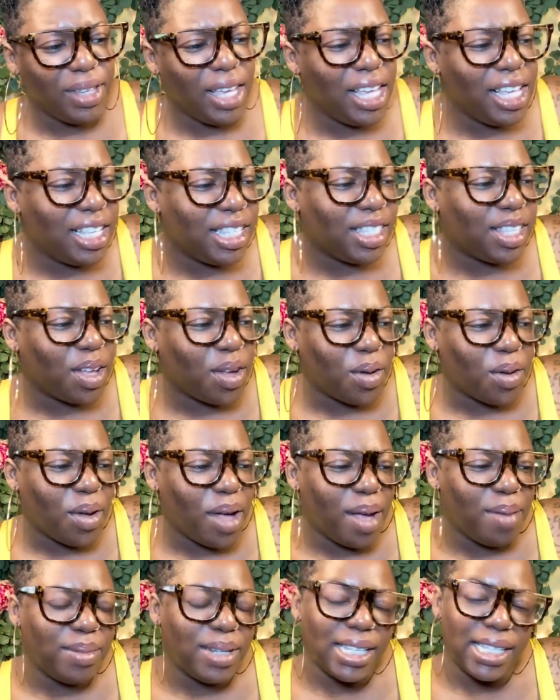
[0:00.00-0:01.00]
so
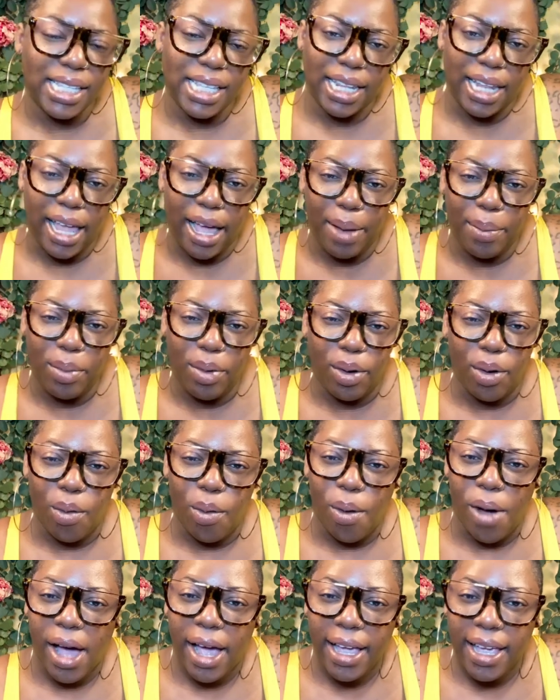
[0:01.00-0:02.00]
I'm just a lot more
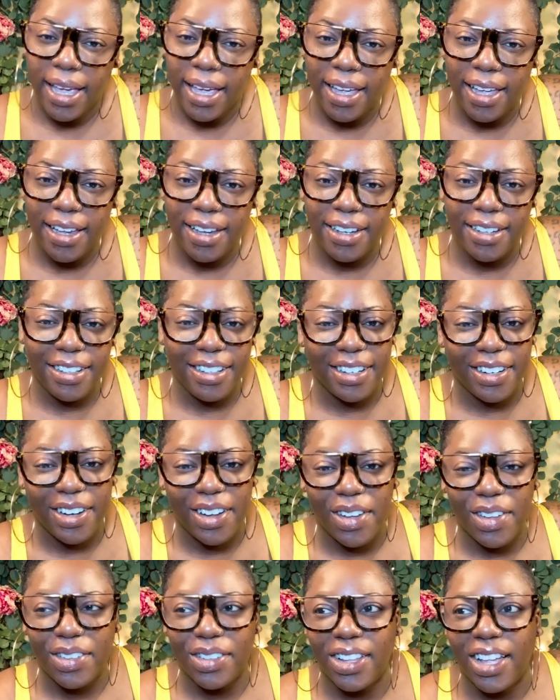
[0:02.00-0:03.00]
quiet,
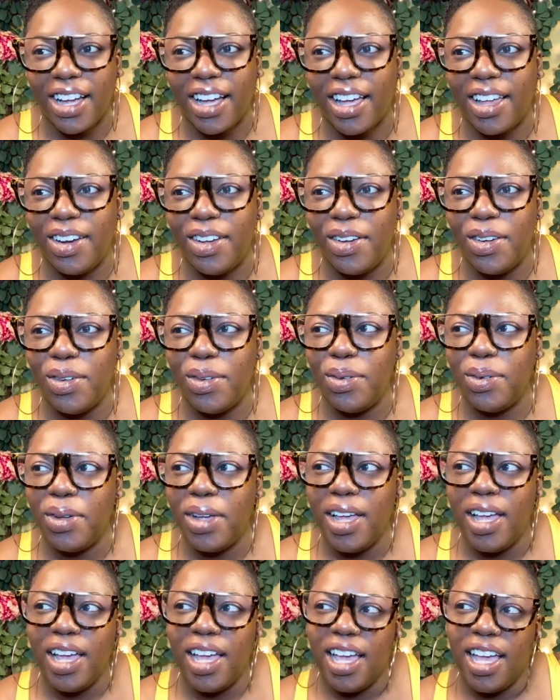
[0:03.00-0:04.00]
like I don't
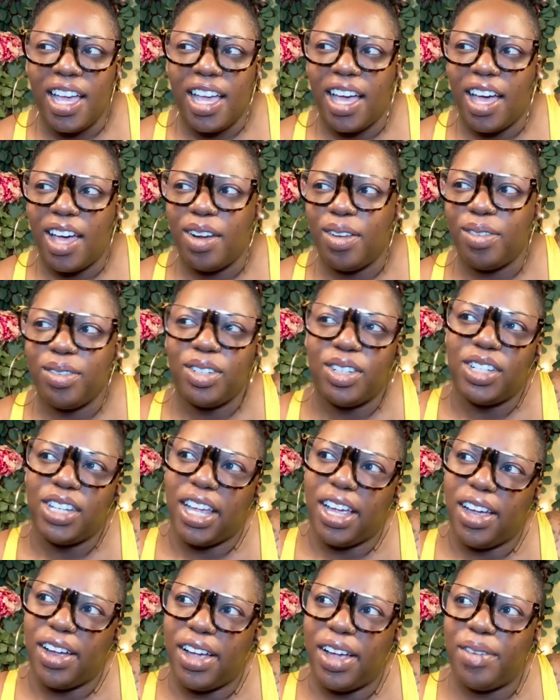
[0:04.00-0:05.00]

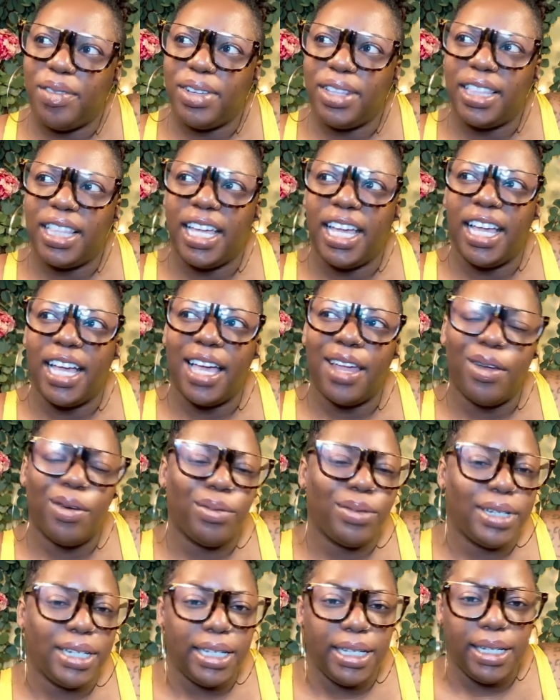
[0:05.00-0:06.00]
share everything. I
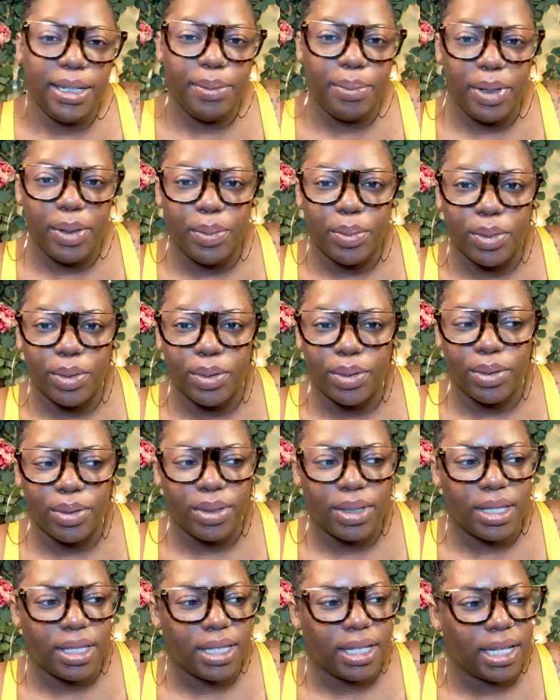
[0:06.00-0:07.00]
don't need
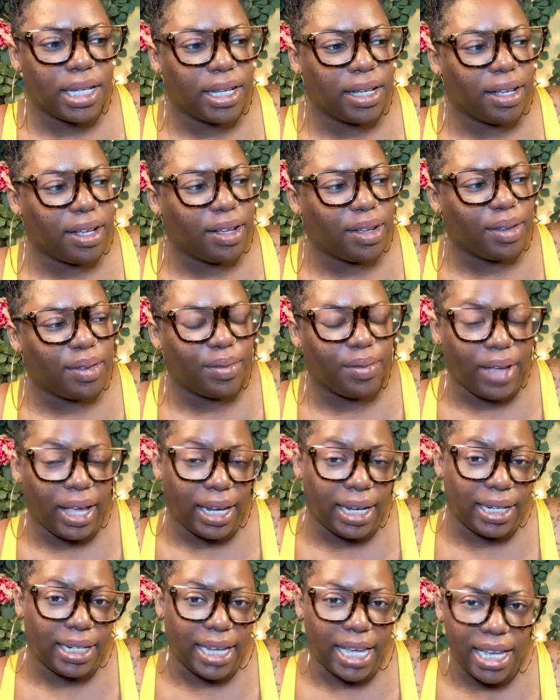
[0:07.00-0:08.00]
people's
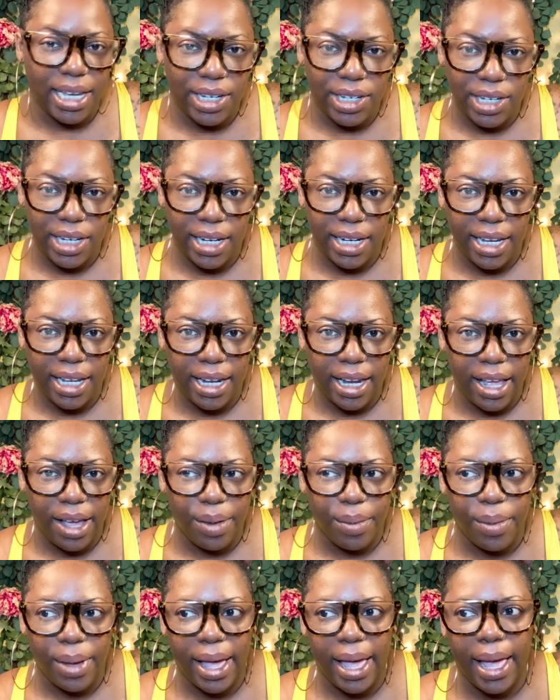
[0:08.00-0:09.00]
validation in
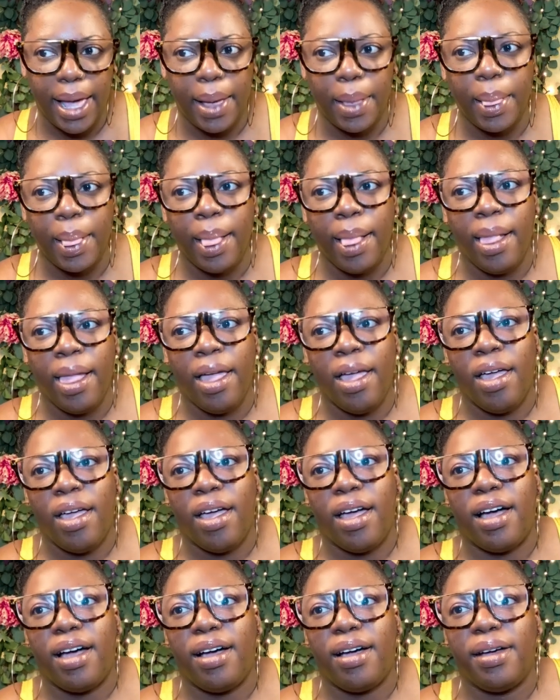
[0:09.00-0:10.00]
that way.
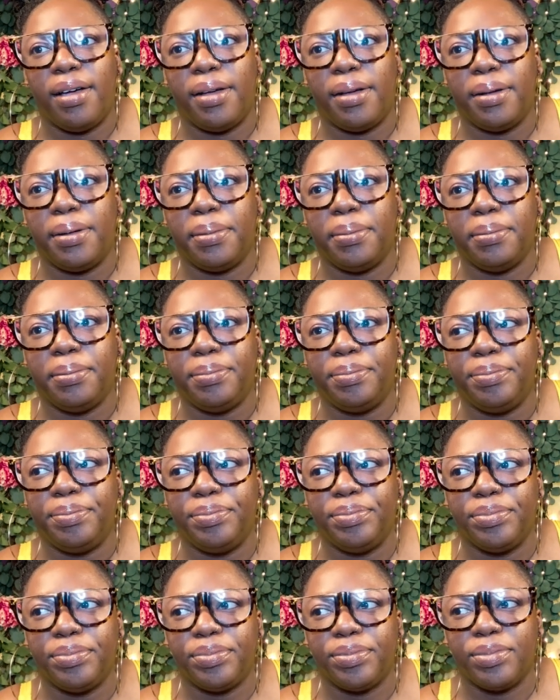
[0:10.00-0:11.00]
I
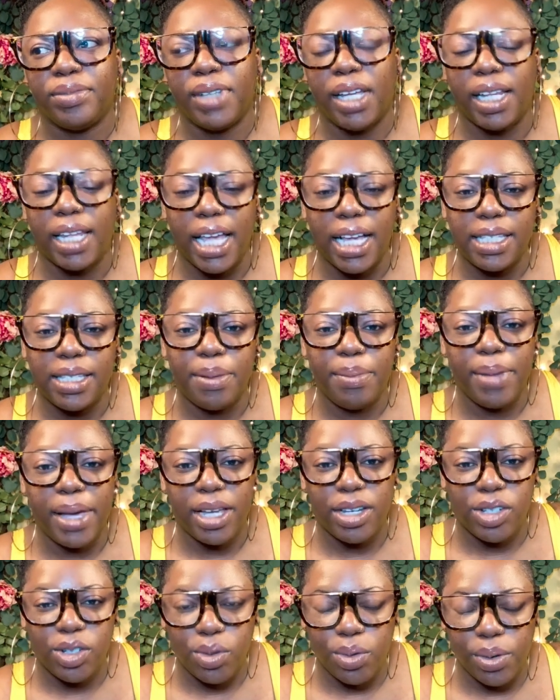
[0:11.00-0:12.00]
like to
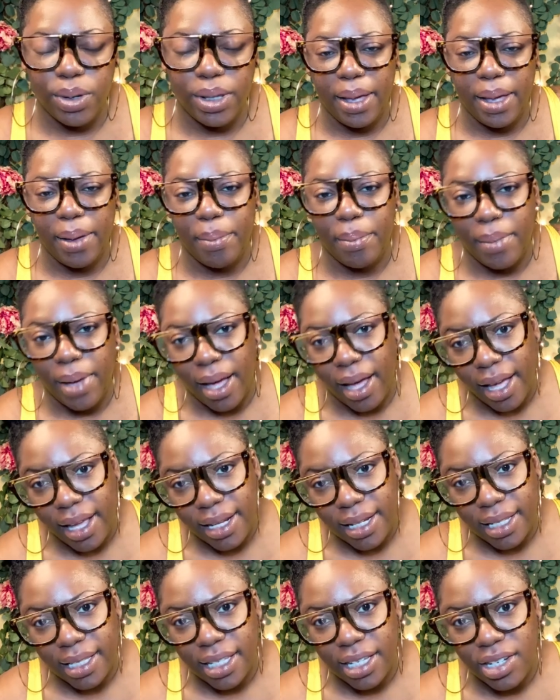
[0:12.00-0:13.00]
make sure my
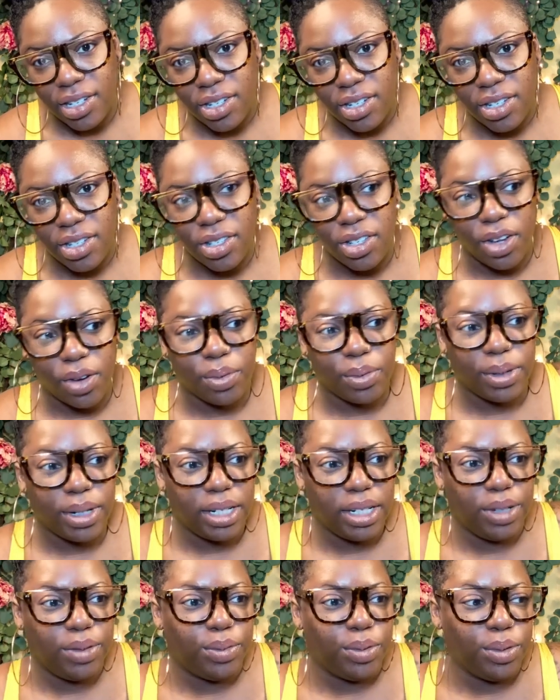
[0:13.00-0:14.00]
decisions are
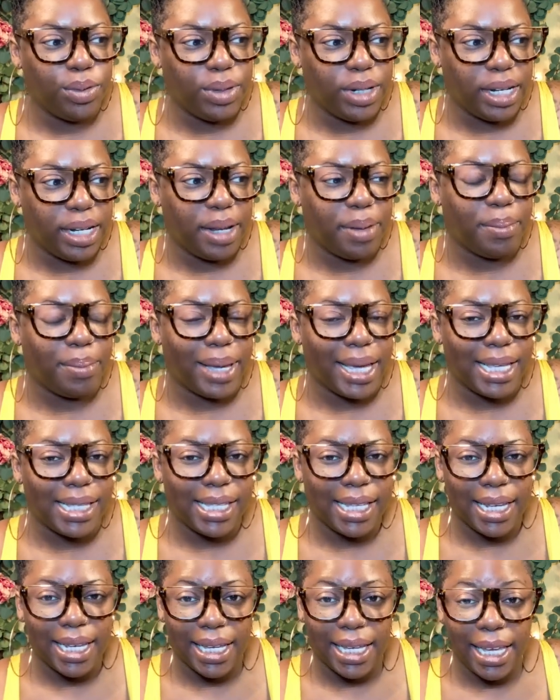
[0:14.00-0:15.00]
really rooted and
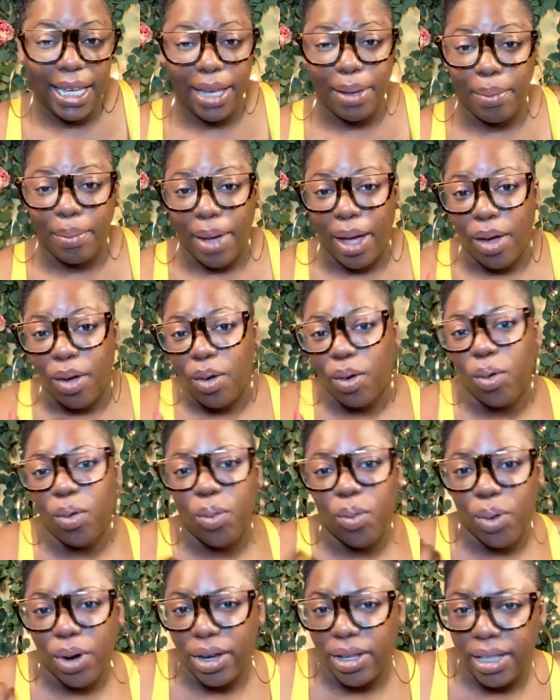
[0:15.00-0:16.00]
based in, again, my
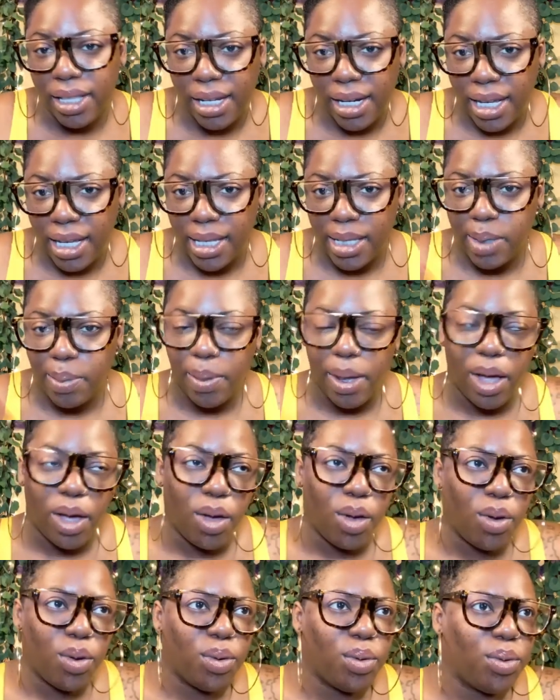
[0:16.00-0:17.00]
own worthiness, my
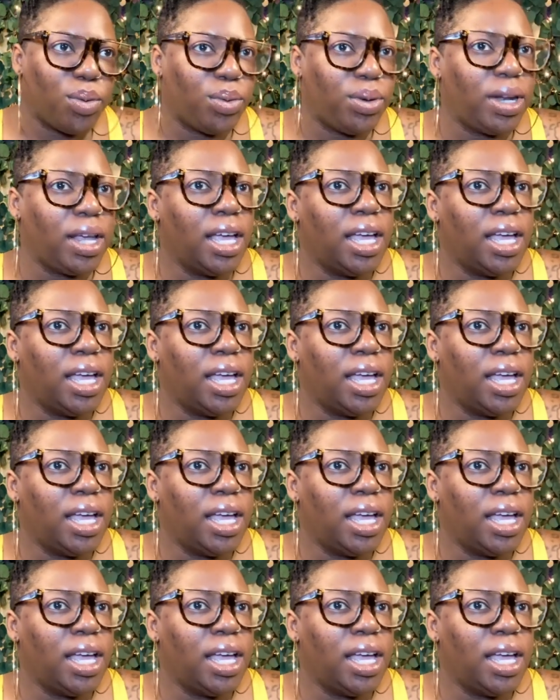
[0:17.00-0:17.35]
own,